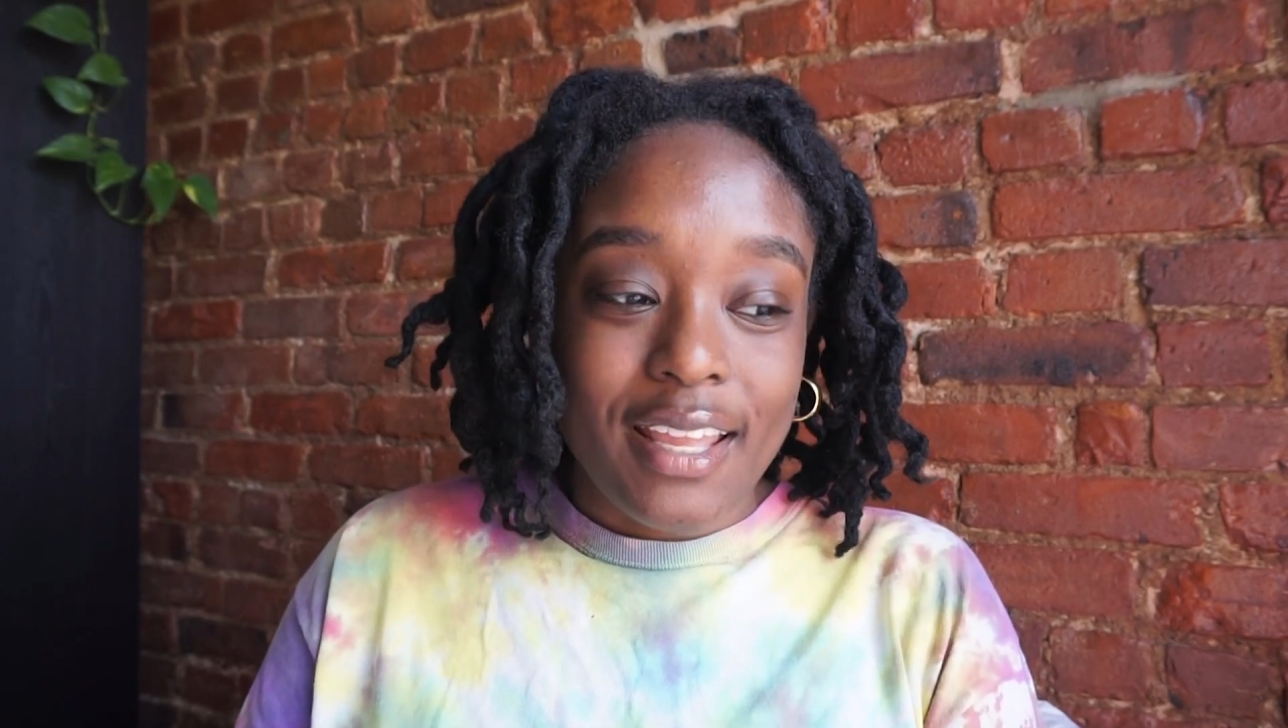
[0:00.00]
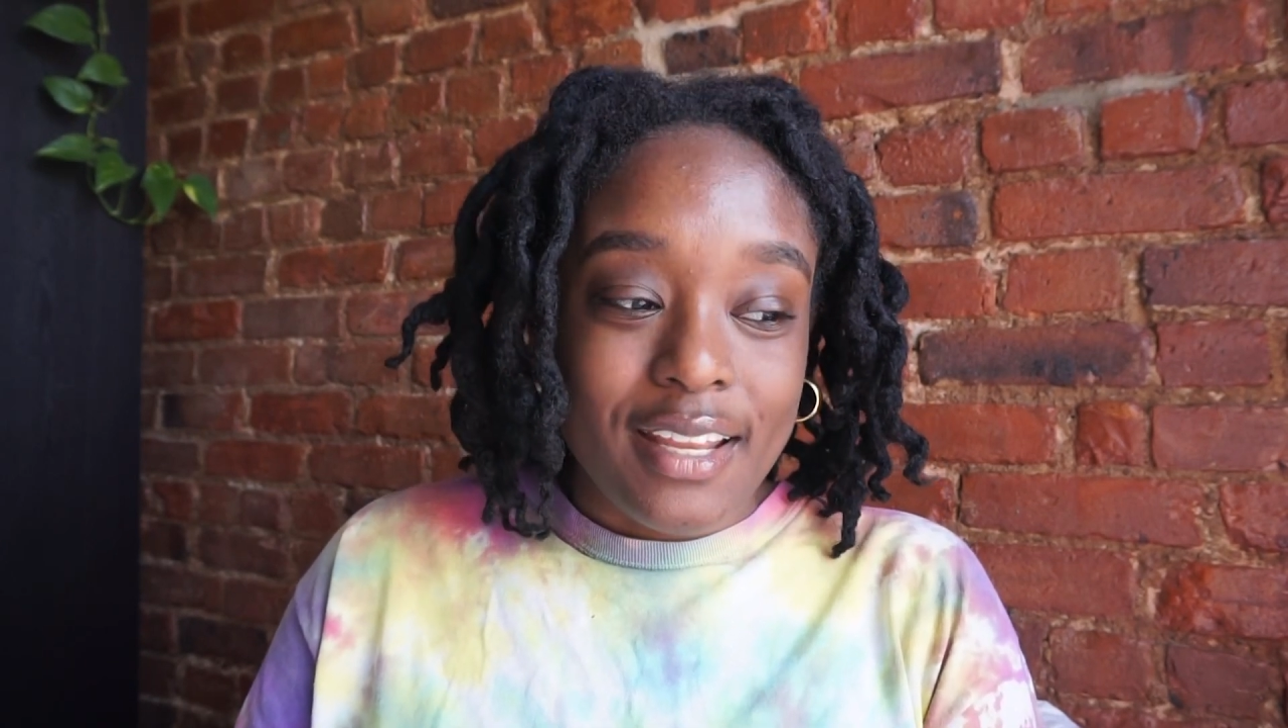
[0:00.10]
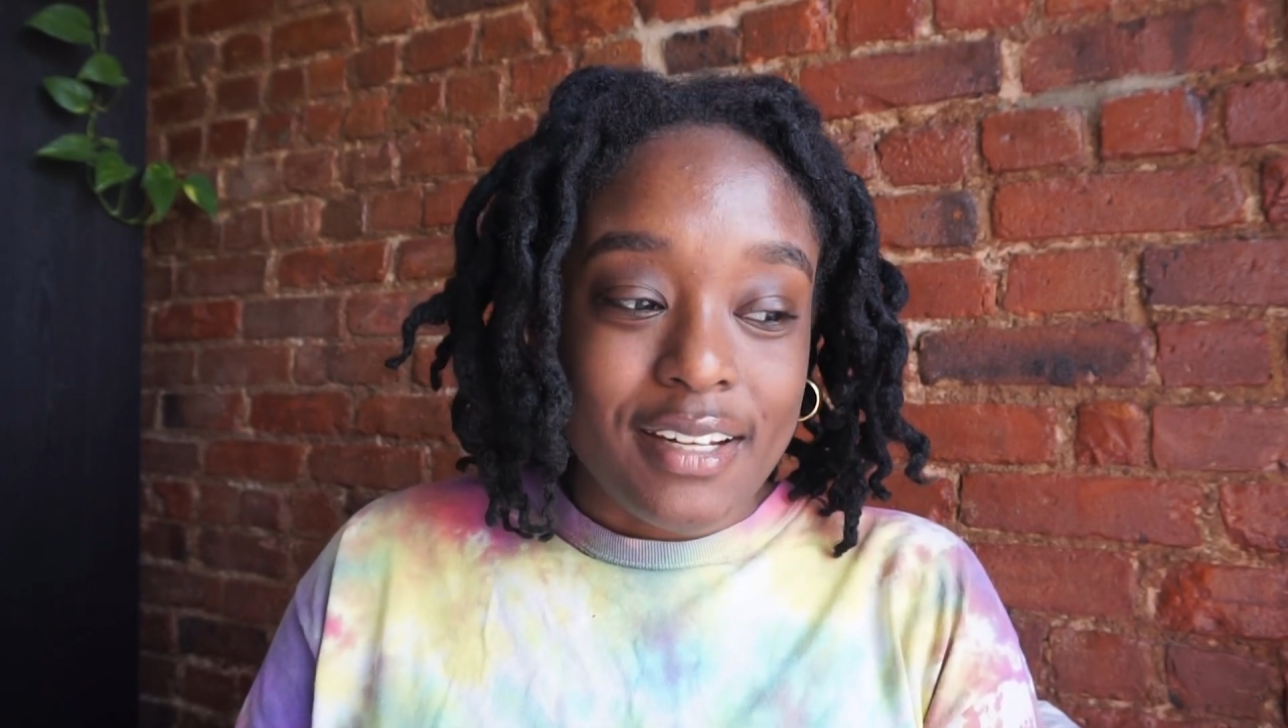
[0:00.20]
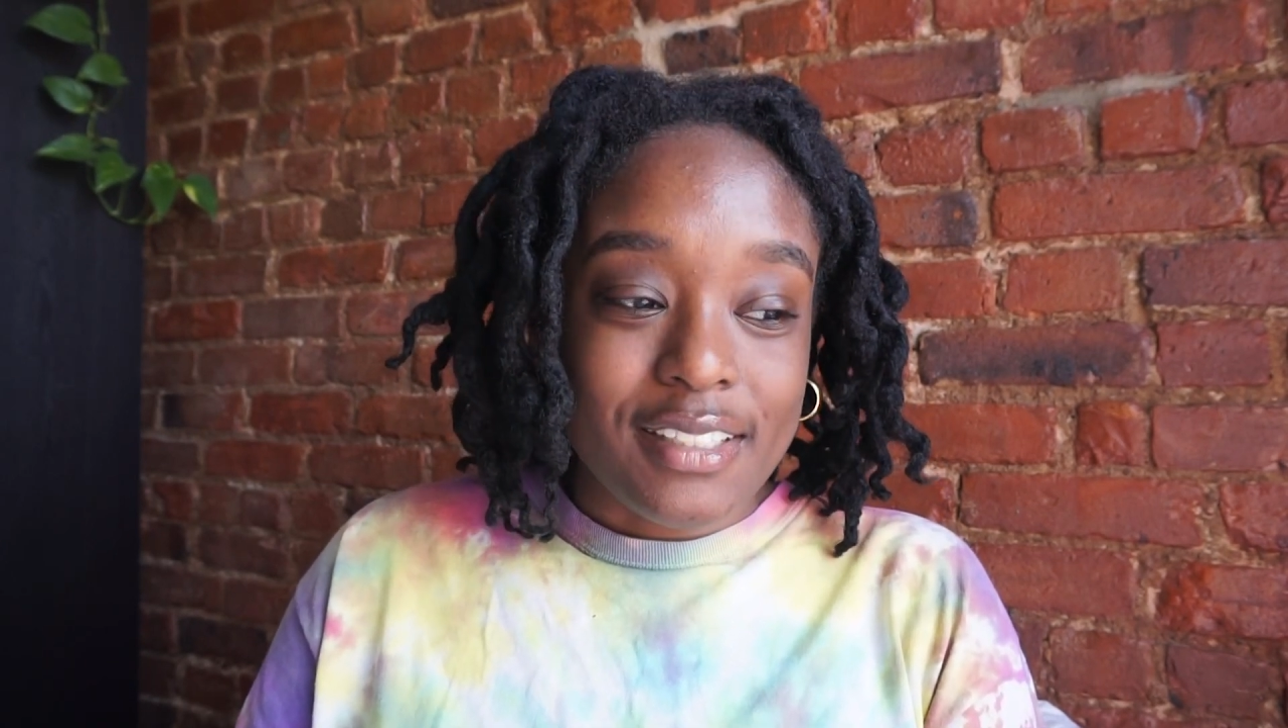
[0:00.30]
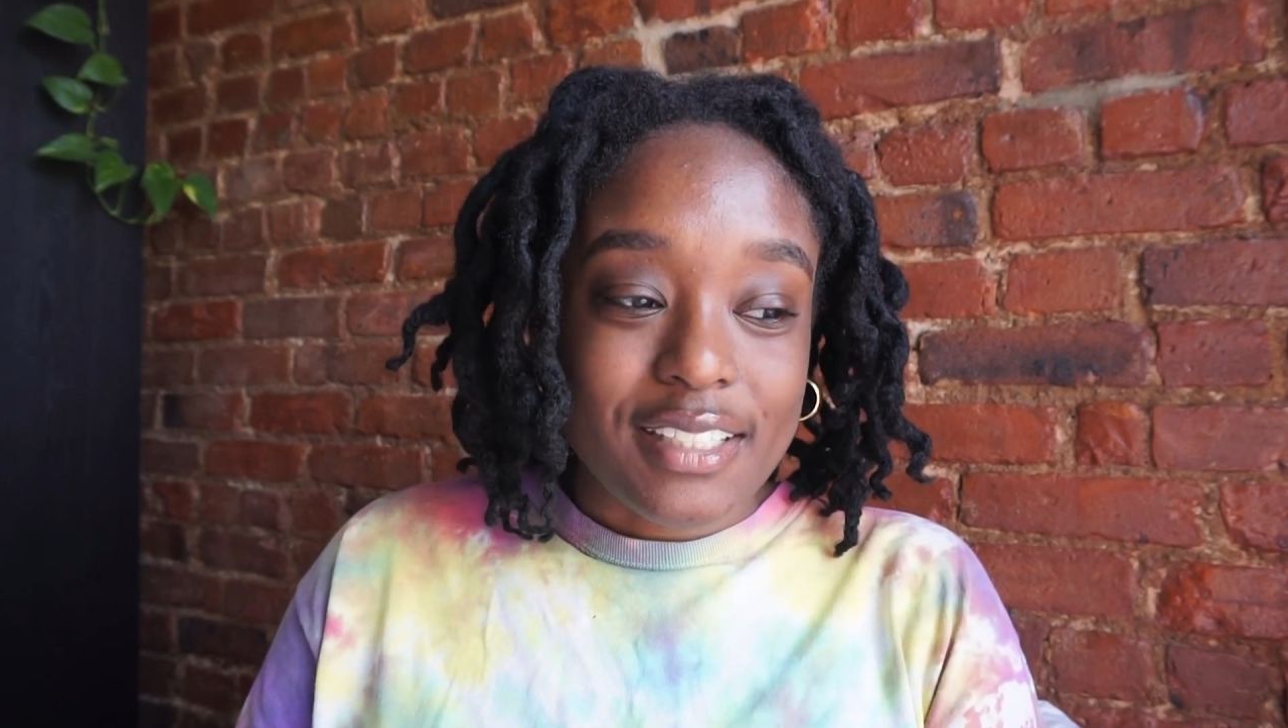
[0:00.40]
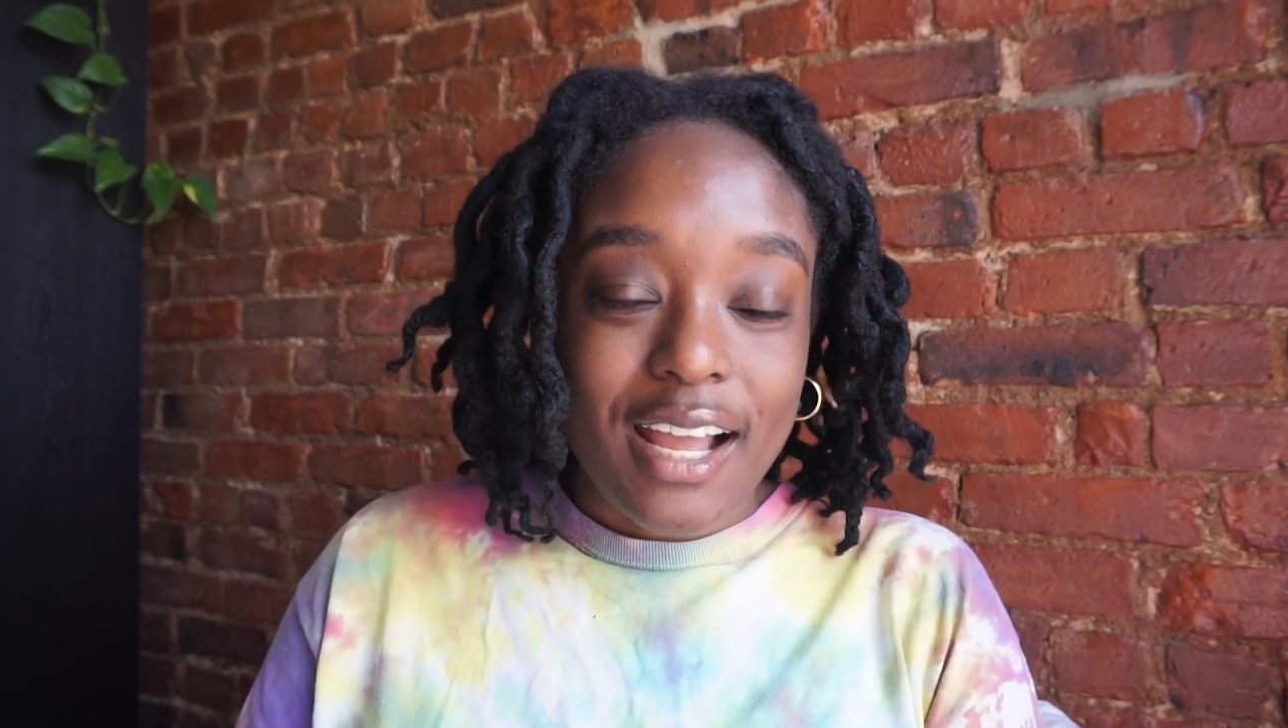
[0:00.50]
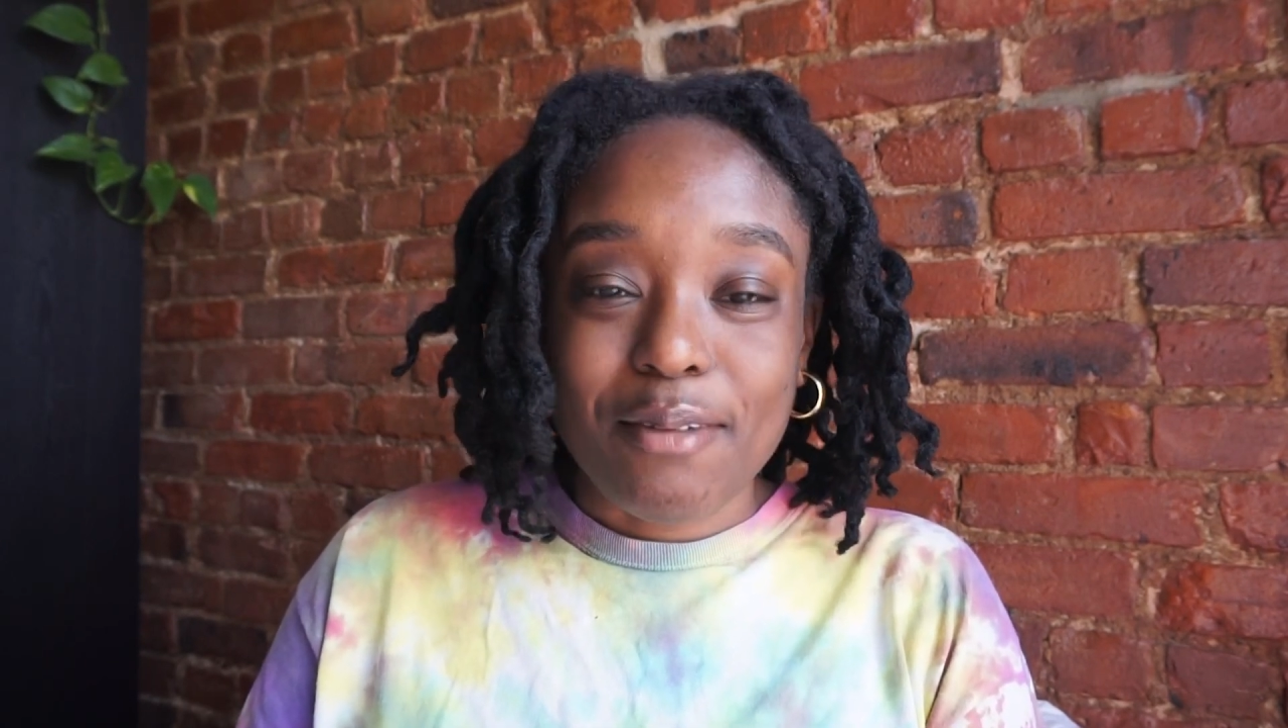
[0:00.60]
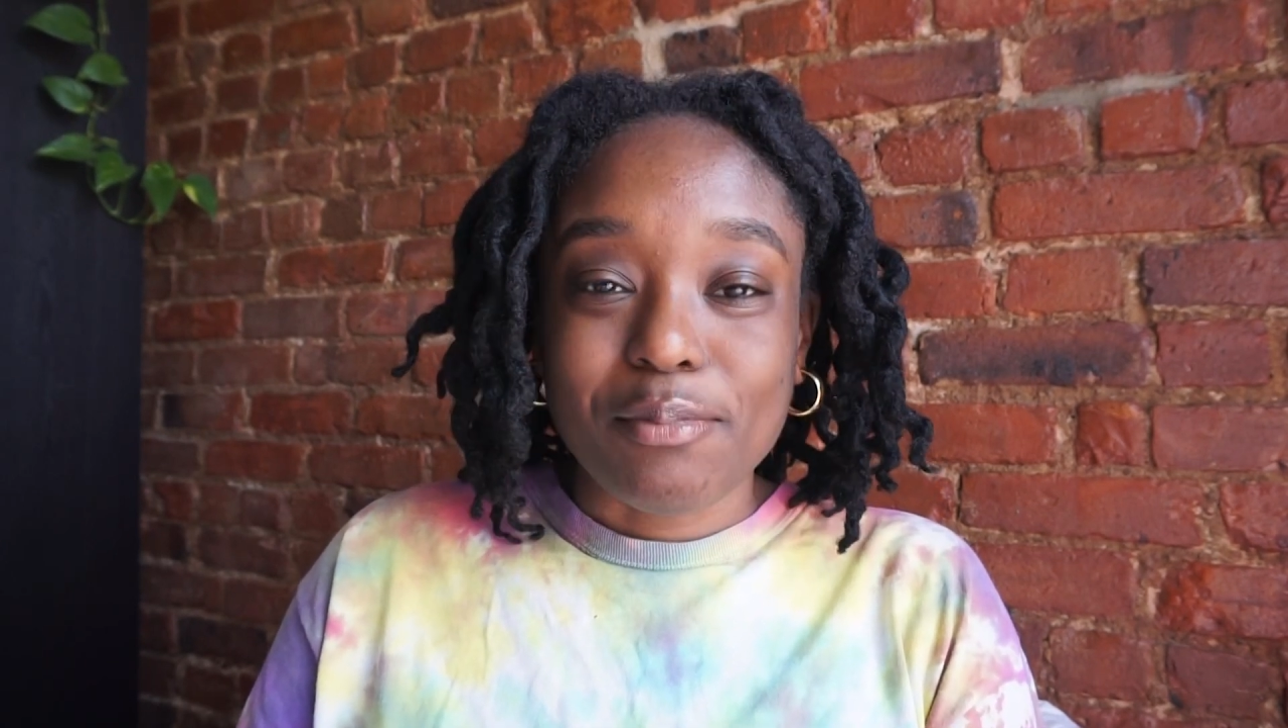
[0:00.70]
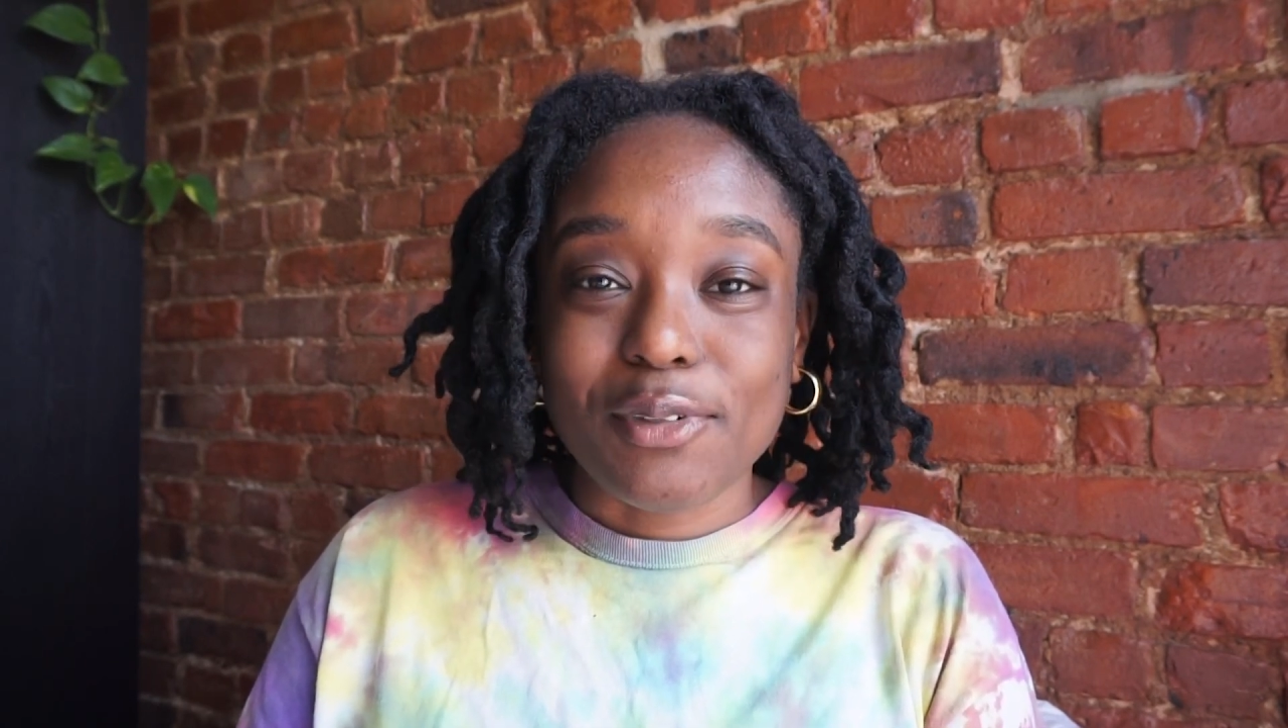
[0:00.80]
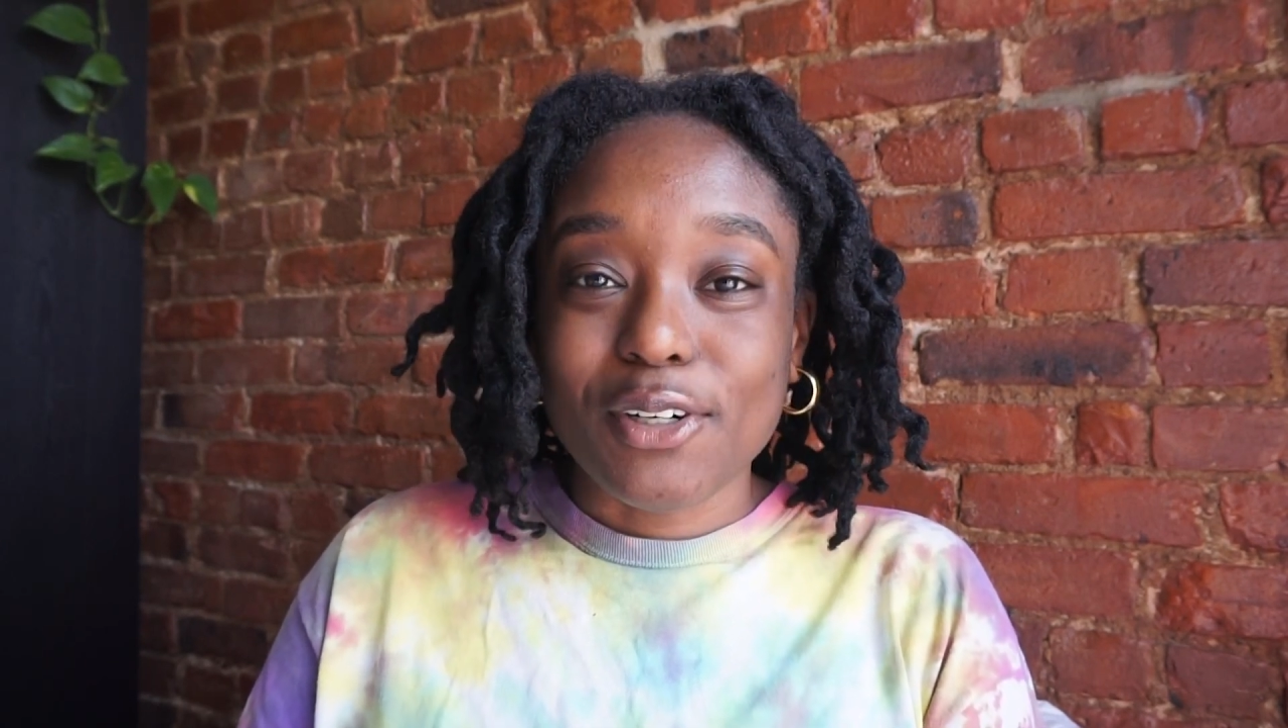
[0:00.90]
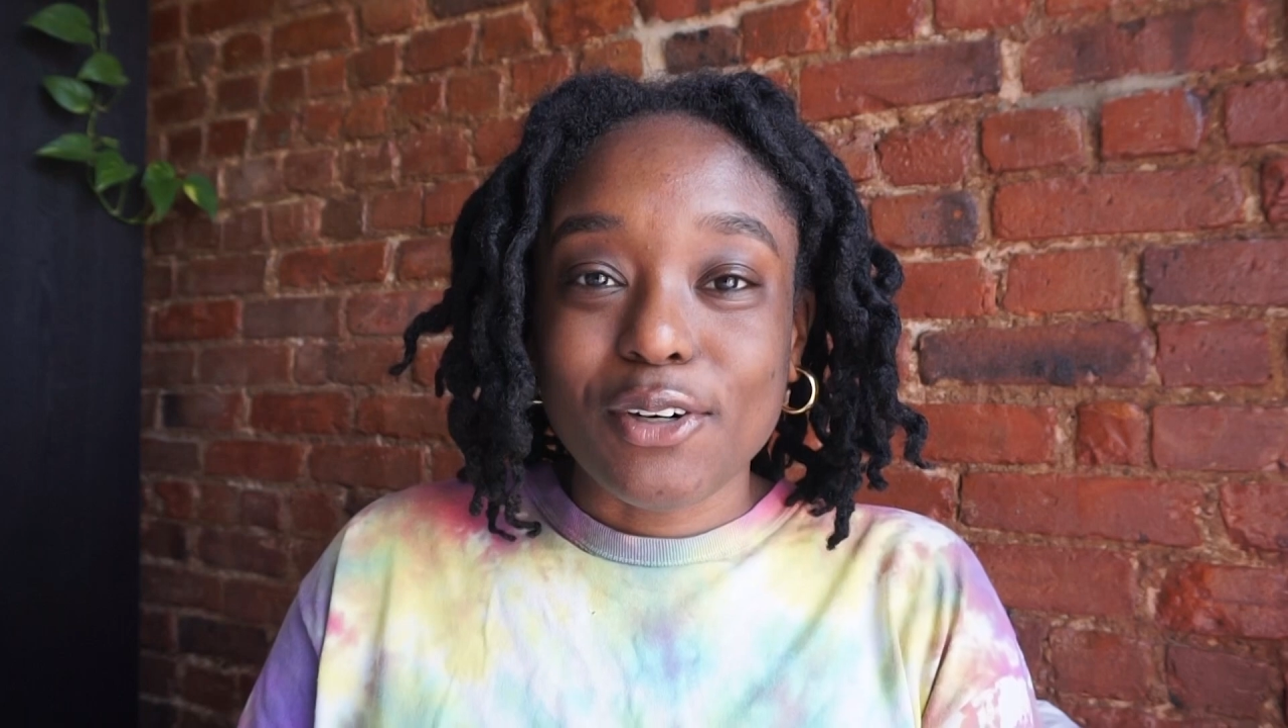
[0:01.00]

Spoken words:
and I'm